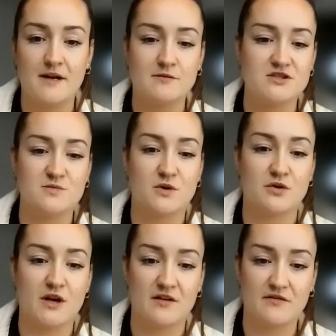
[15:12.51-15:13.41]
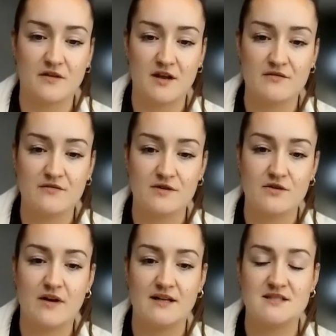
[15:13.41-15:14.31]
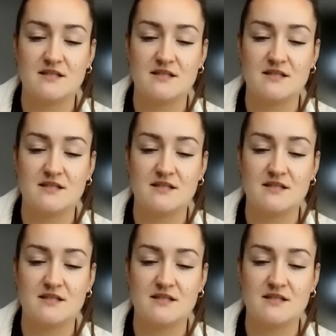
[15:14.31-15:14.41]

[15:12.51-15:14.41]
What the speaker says: I was just wondering if you've had